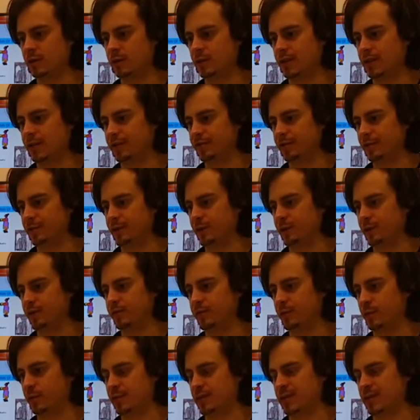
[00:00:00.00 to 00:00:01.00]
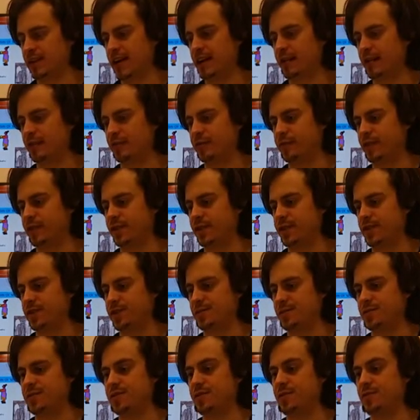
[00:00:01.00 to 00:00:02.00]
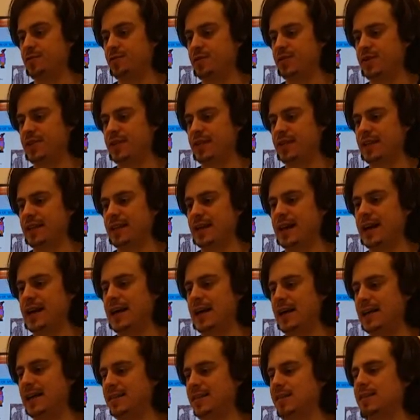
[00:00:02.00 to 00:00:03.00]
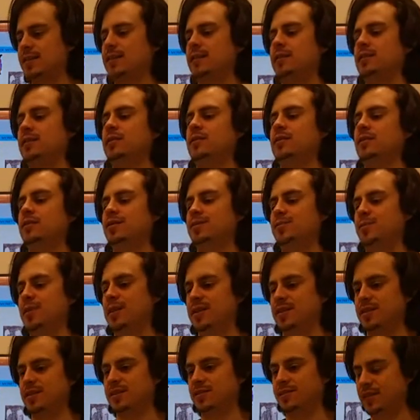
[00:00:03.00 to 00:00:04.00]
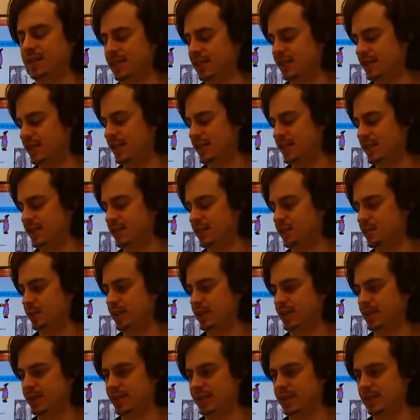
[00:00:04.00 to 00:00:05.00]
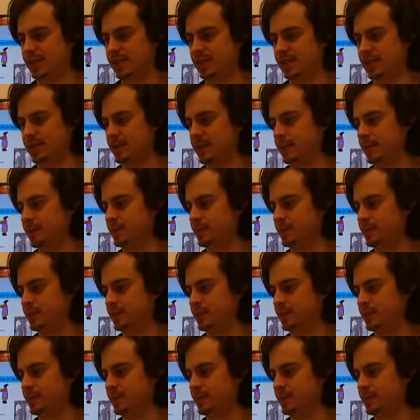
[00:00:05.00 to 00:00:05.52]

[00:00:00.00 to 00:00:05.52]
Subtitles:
need for uniform sacrifices or dues to the gods, as well as fees to the priests.